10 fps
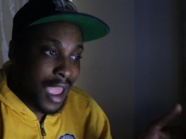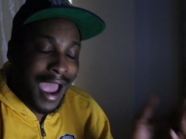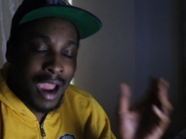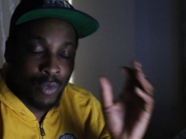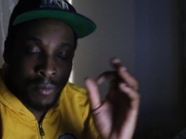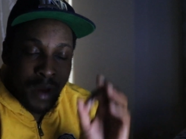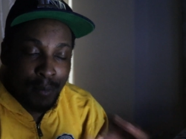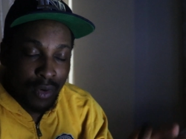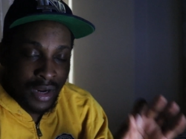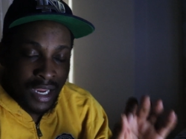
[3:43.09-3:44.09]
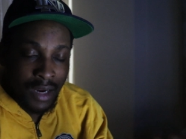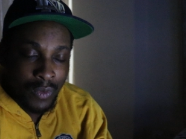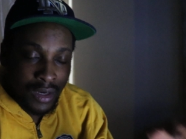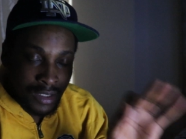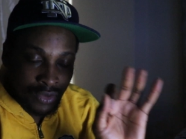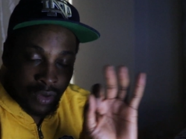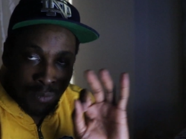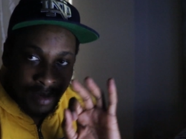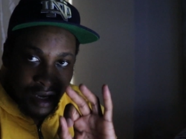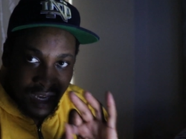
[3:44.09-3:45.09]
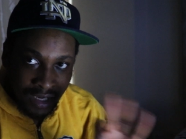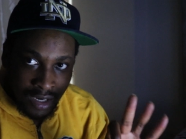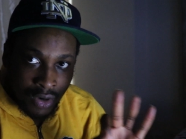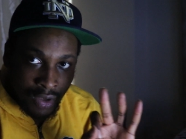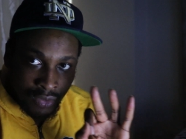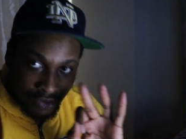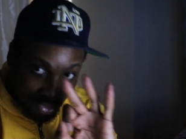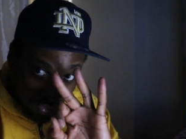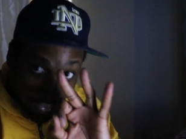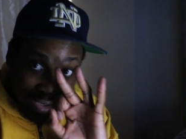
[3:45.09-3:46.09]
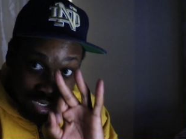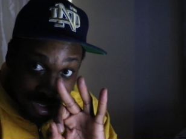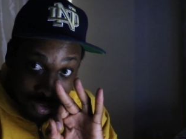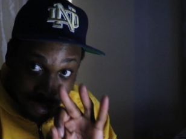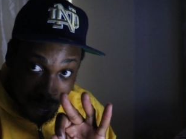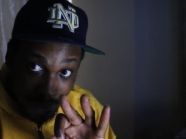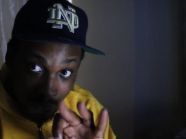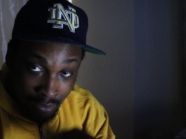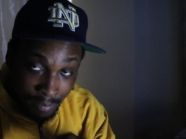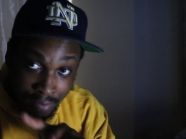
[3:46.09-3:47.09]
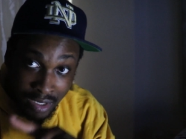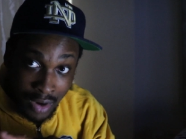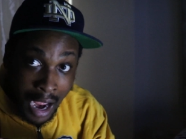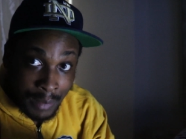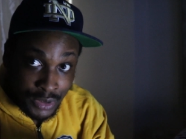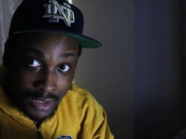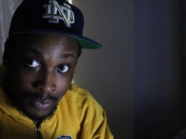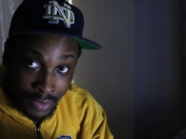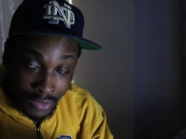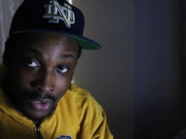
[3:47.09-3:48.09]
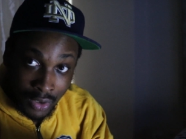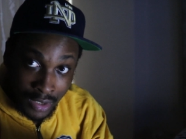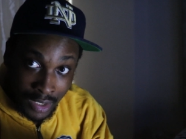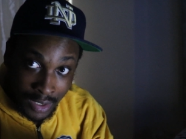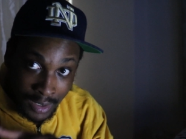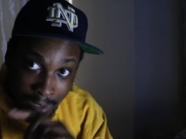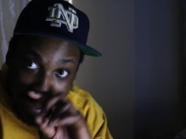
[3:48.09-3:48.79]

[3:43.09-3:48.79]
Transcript: I remember hearing there's going to be a 3-year deal with a player option with a third year.